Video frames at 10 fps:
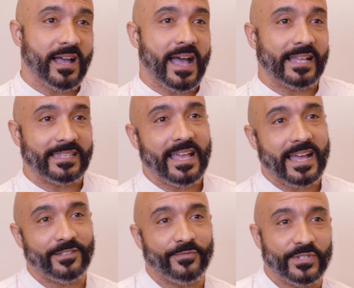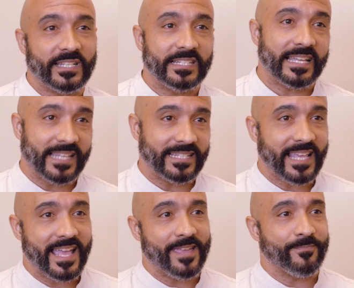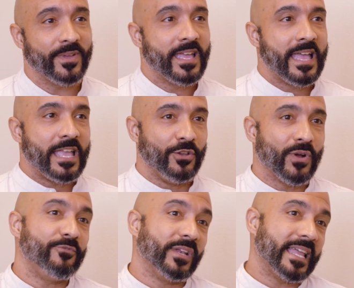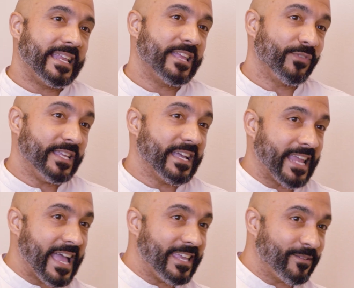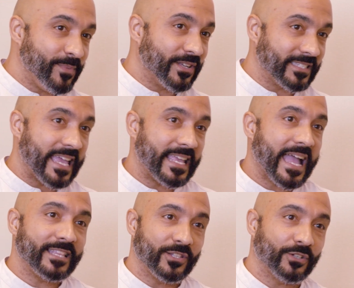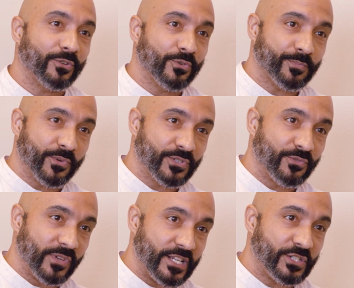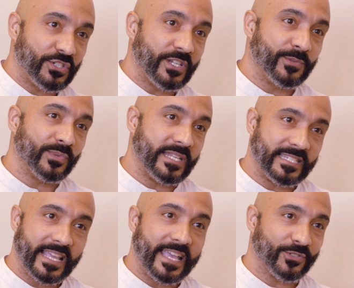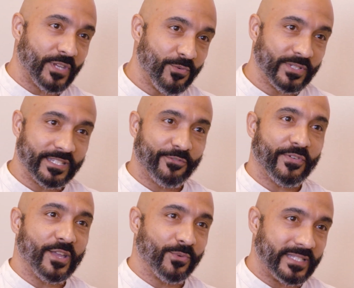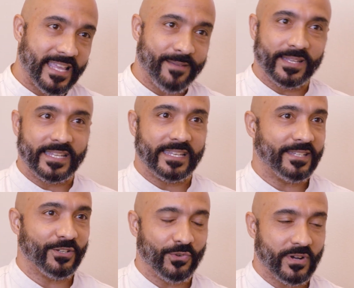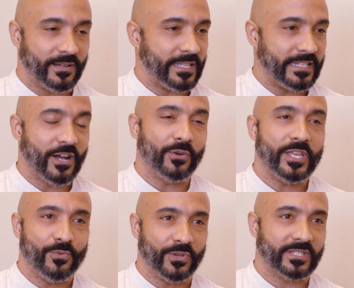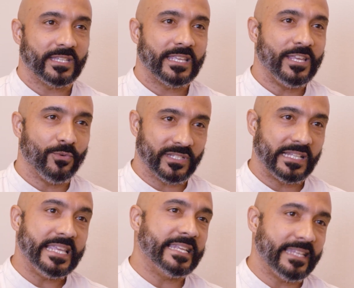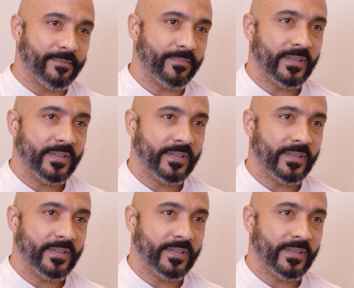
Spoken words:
at the facility at that time, I relied heavily on Ike because Ike had the close personal relationships with these guys. So he was in the fight with them, and then now he was leading them.